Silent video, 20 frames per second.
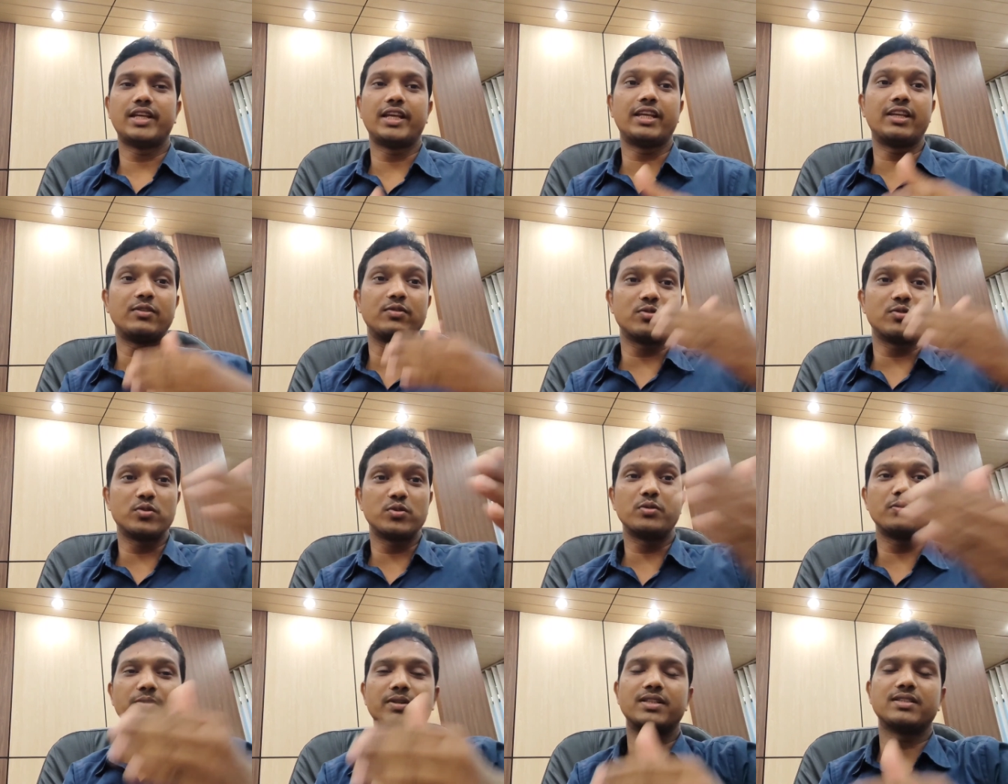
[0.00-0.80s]
Thank you
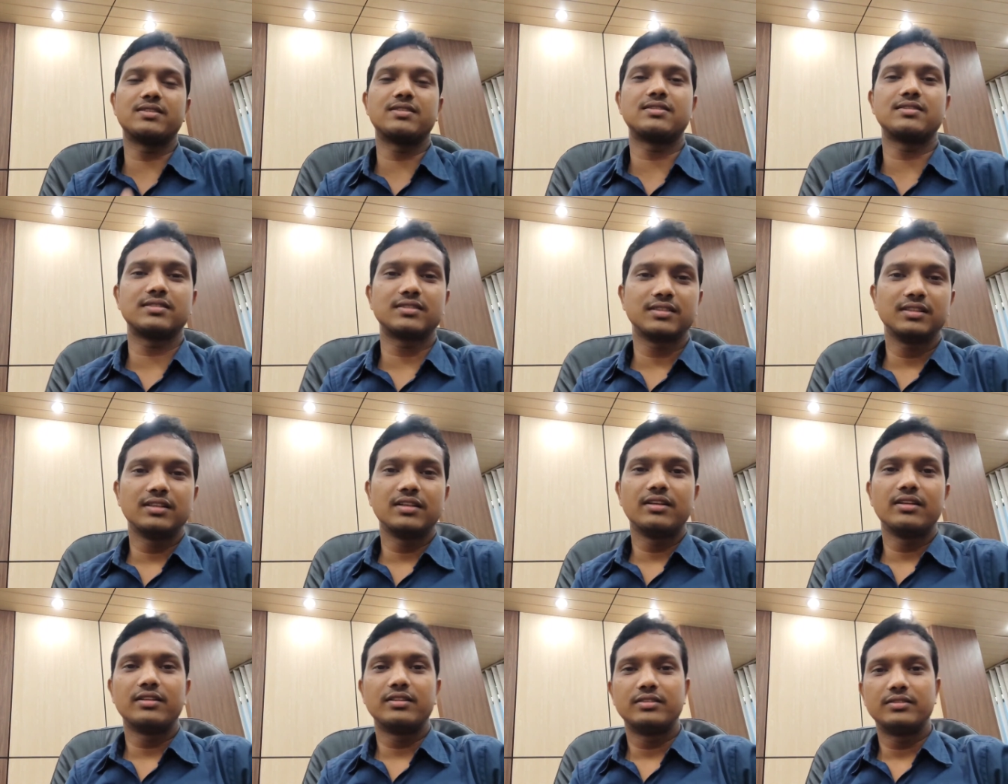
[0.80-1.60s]
so much
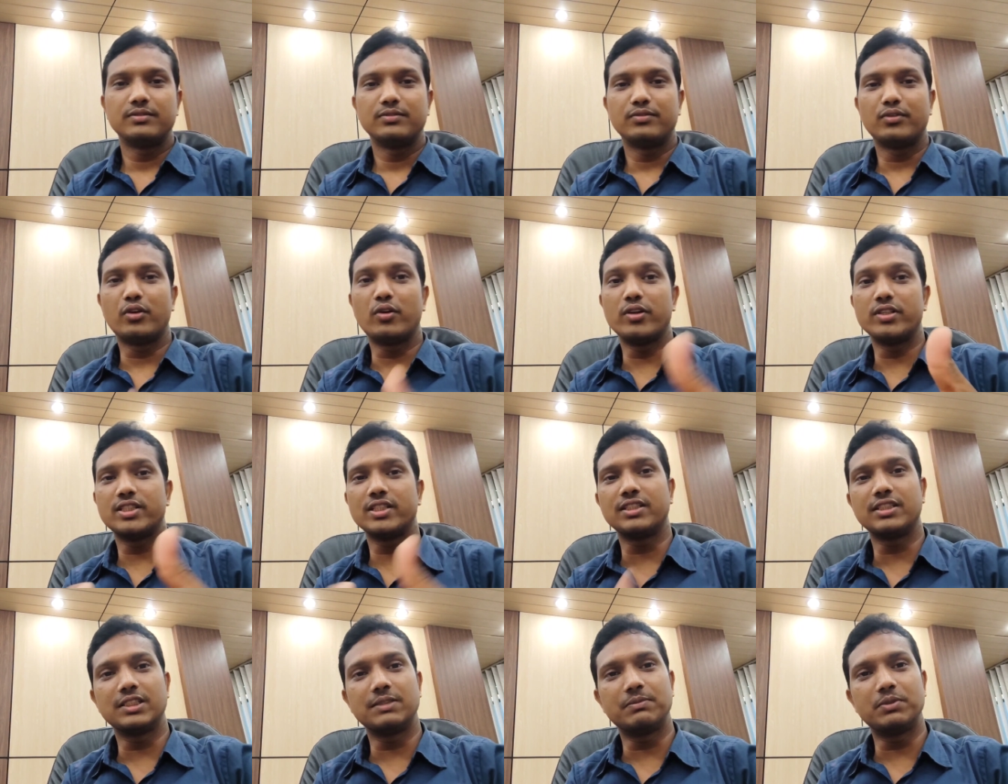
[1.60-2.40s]
for
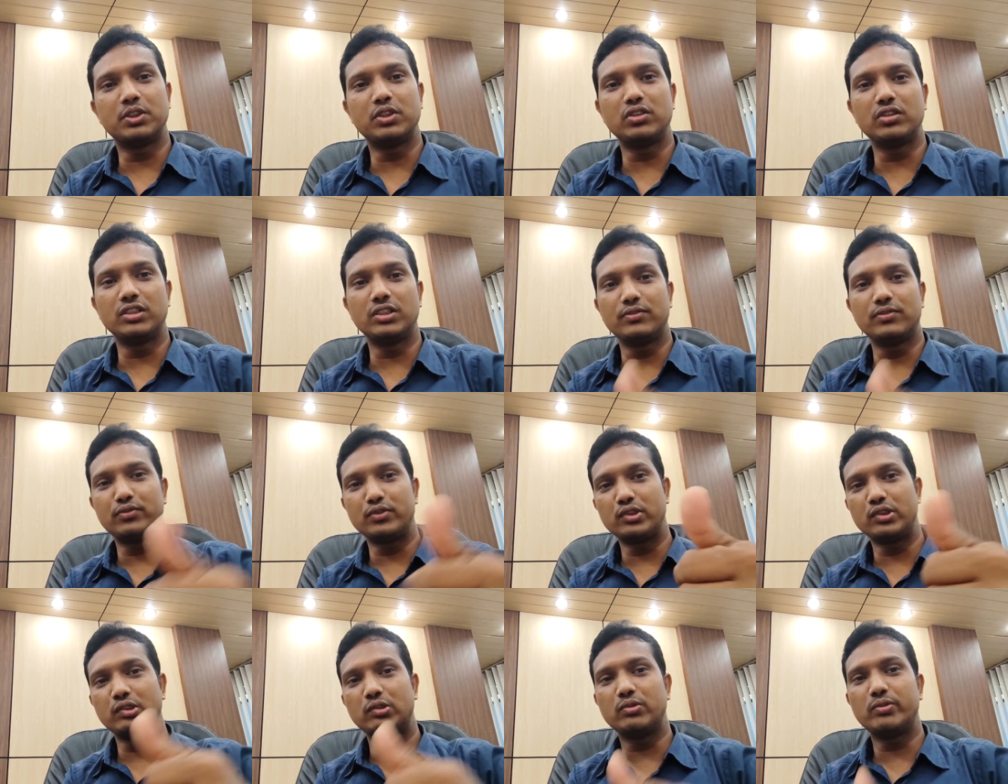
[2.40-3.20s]
watching this video. If
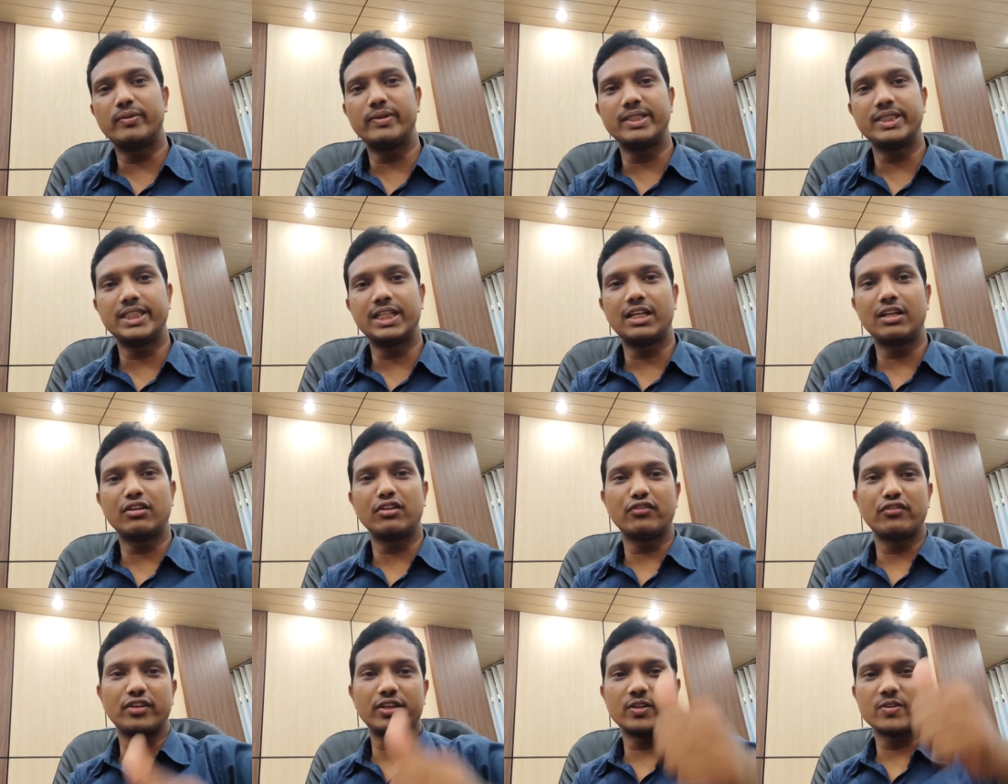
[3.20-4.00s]
you're new to my
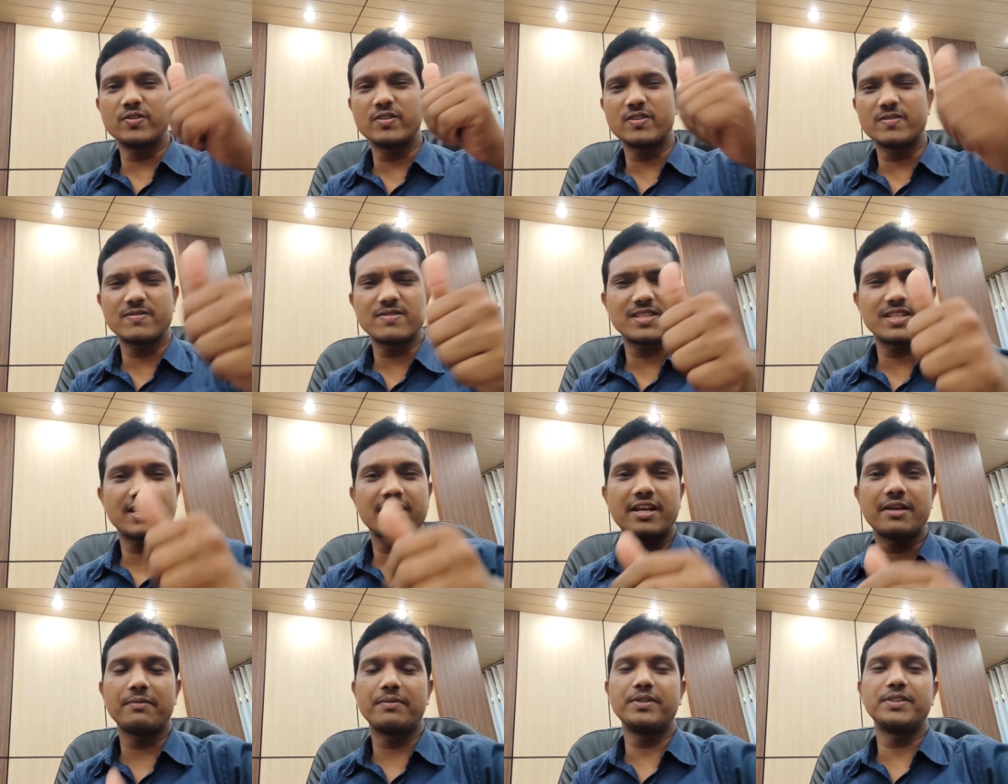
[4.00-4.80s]
channel, don't forget to
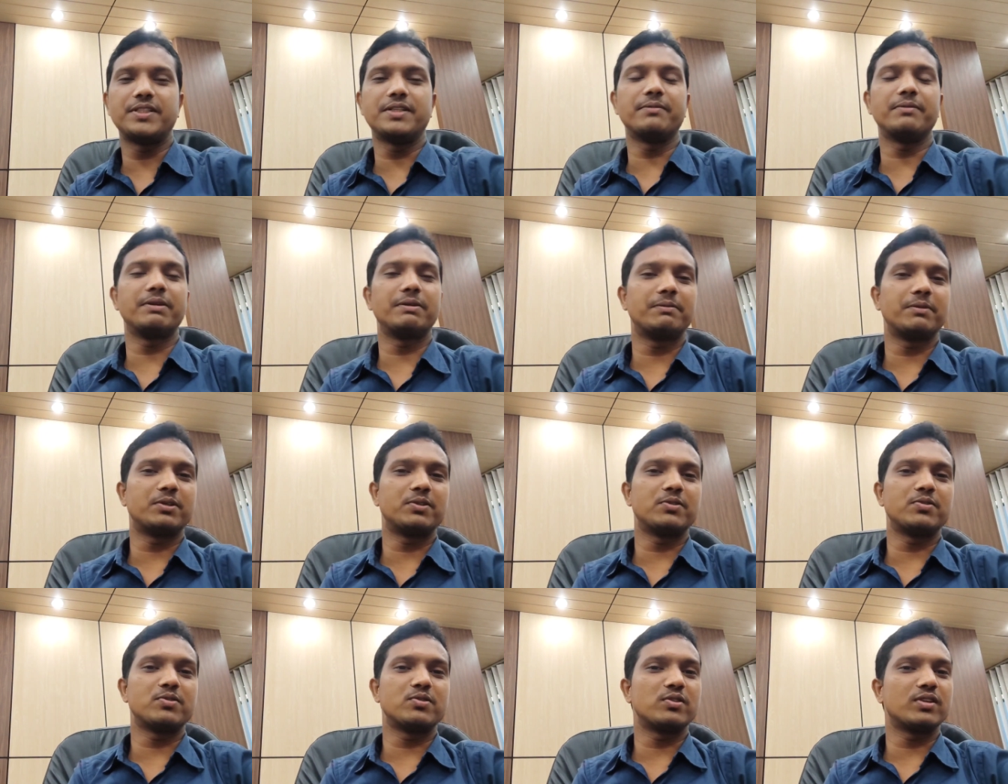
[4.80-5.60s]
subscribe, hit the bell
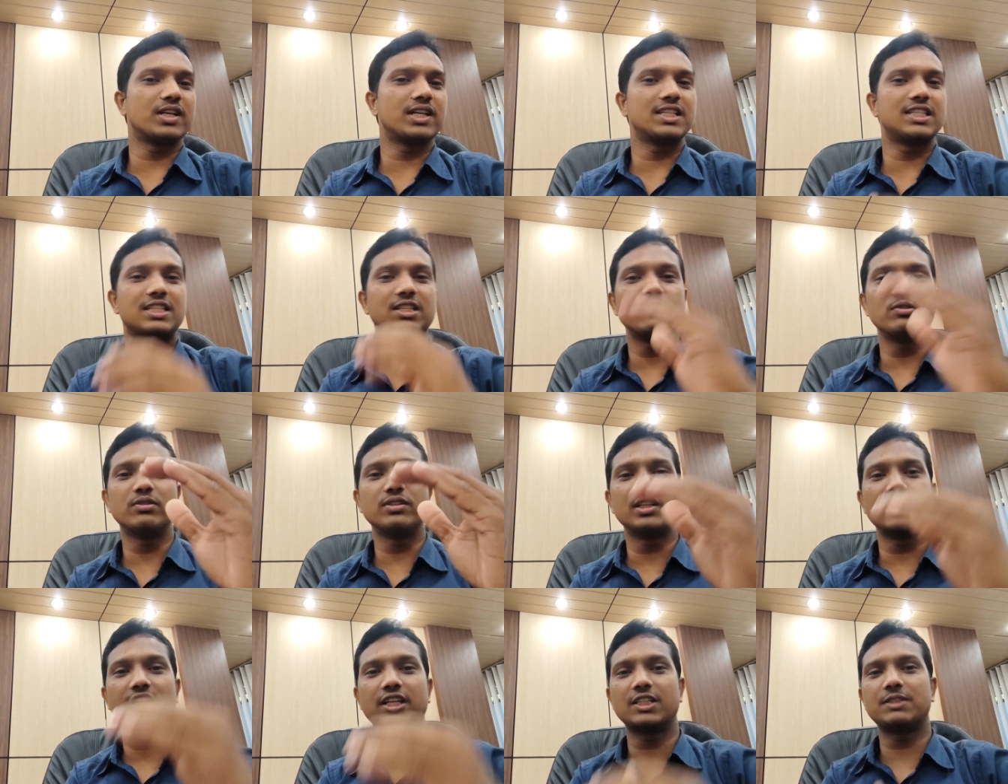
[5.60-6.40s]
button. So guys, see
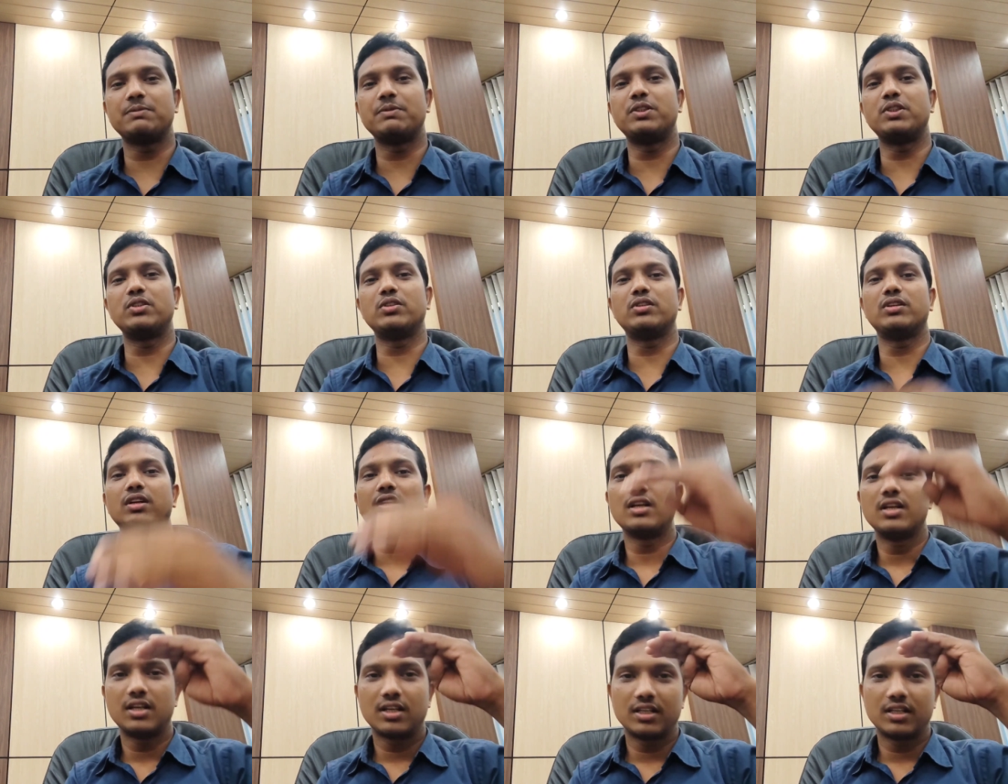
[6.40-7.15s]
you in the next video.